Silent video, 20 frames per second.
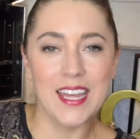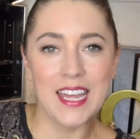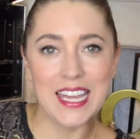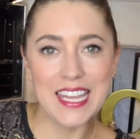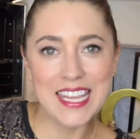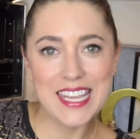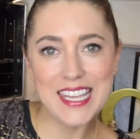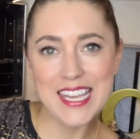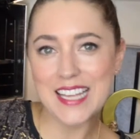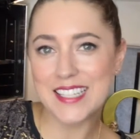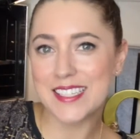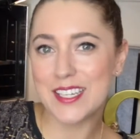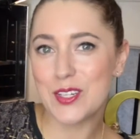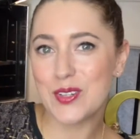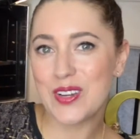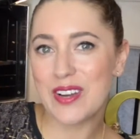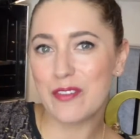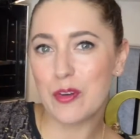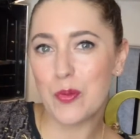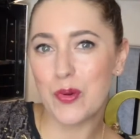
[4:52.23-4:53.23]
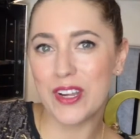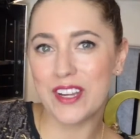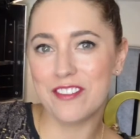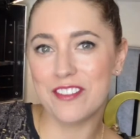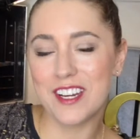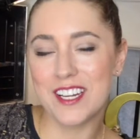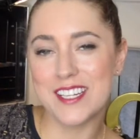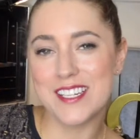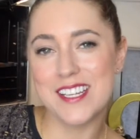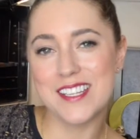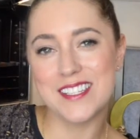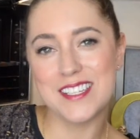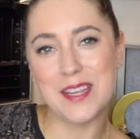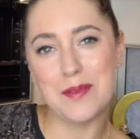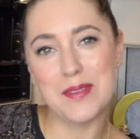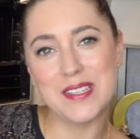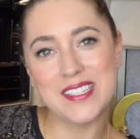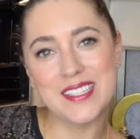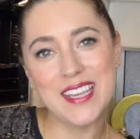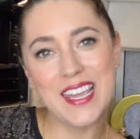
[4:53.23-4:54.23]
Yes, I do have a boyfriend. His
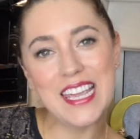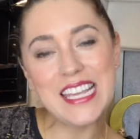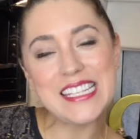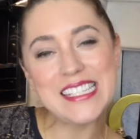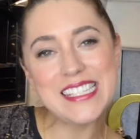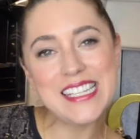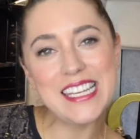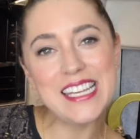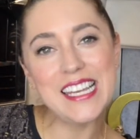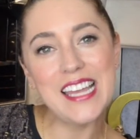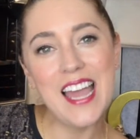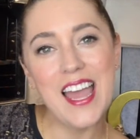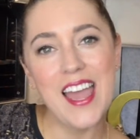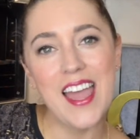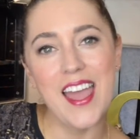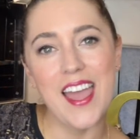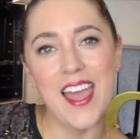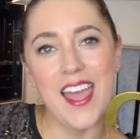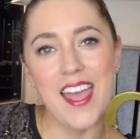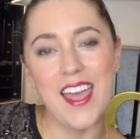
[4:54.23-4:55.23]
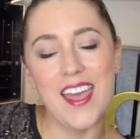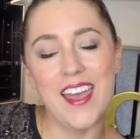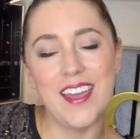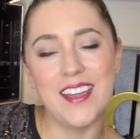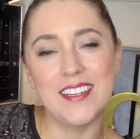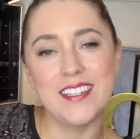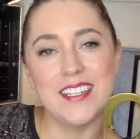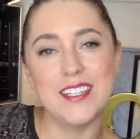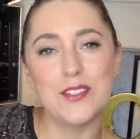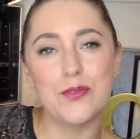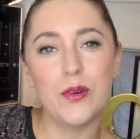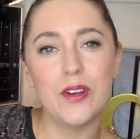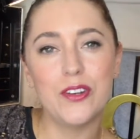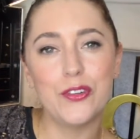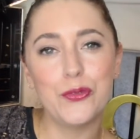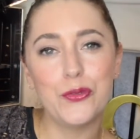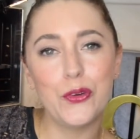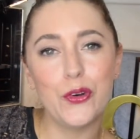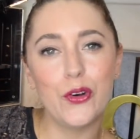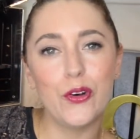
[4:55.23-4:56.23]
name is Casey, and he's
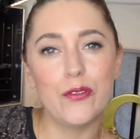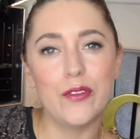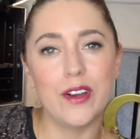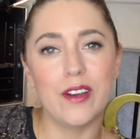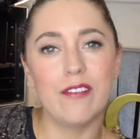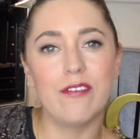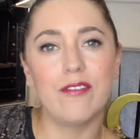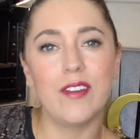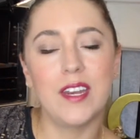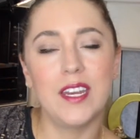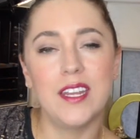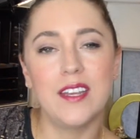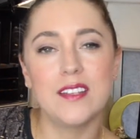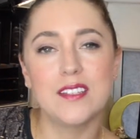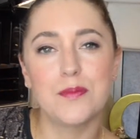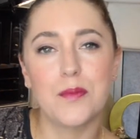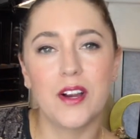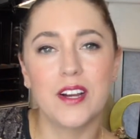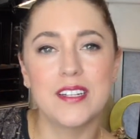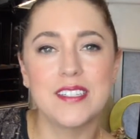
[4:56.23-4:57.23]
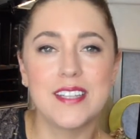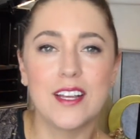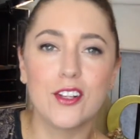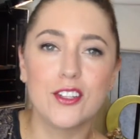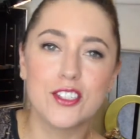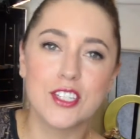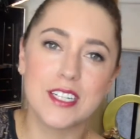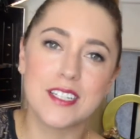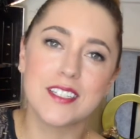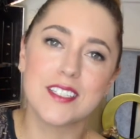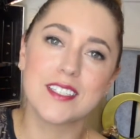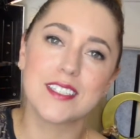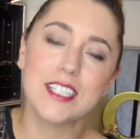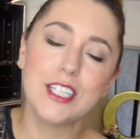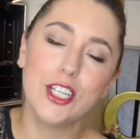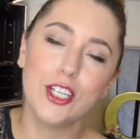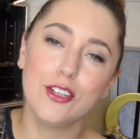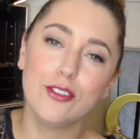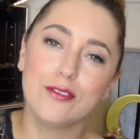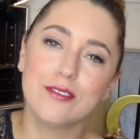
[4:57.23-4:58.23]
wonderful, very funny, smart,
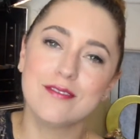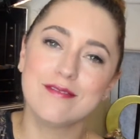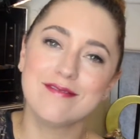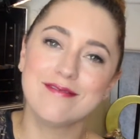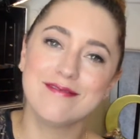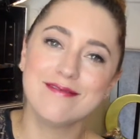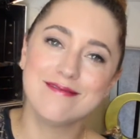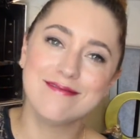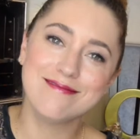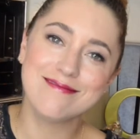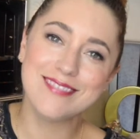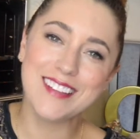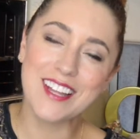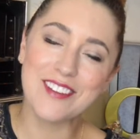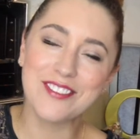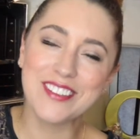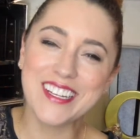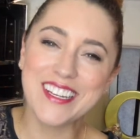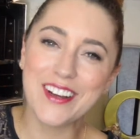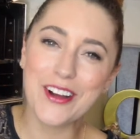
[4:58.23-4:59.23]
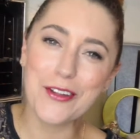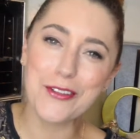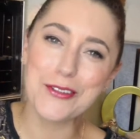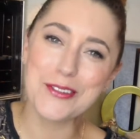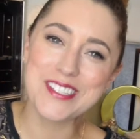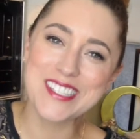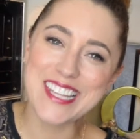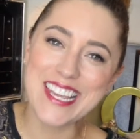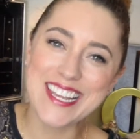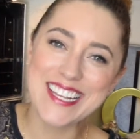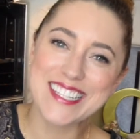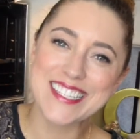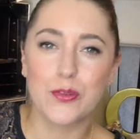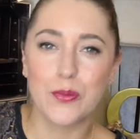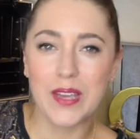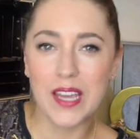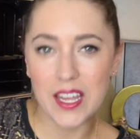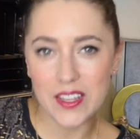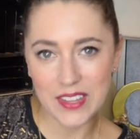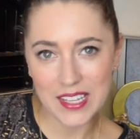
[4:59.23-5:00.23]
intelligent, cute, lovely, all those things.
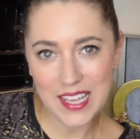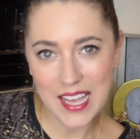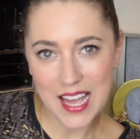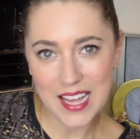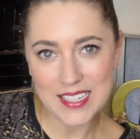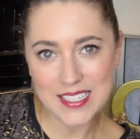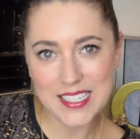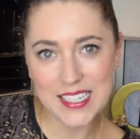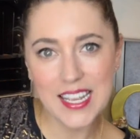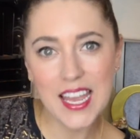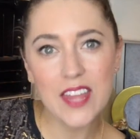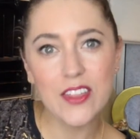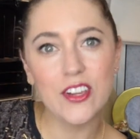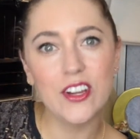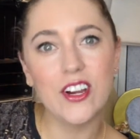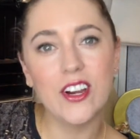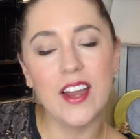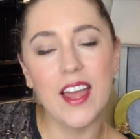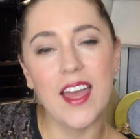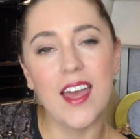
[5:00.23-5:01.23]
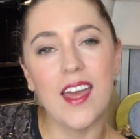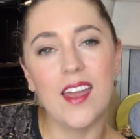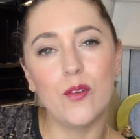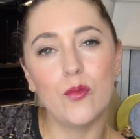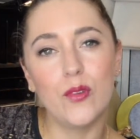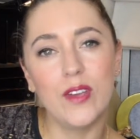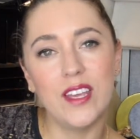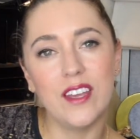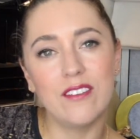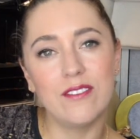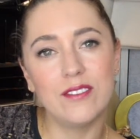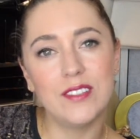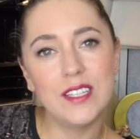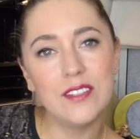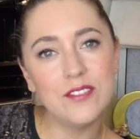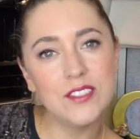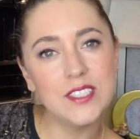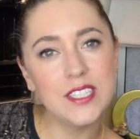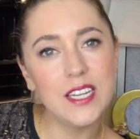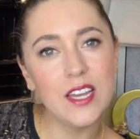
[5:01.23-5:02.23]
We got the cat together and we have
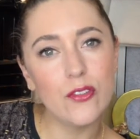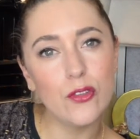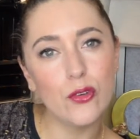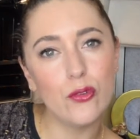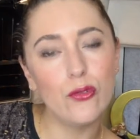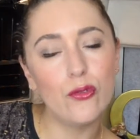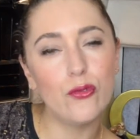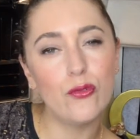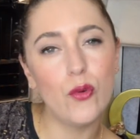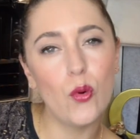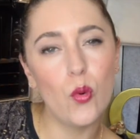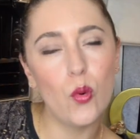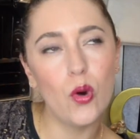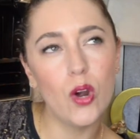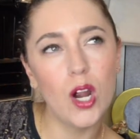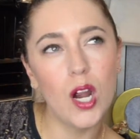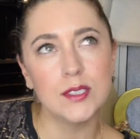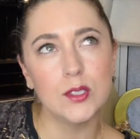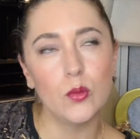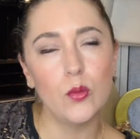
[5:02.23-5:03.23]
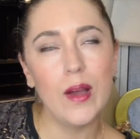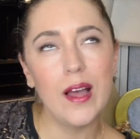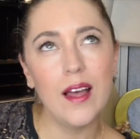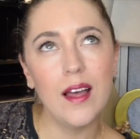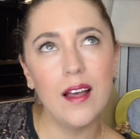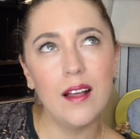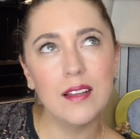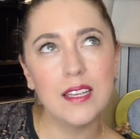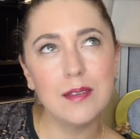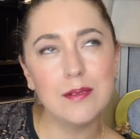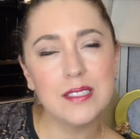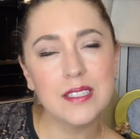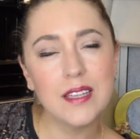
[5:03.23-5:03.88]
lived together for, well, he was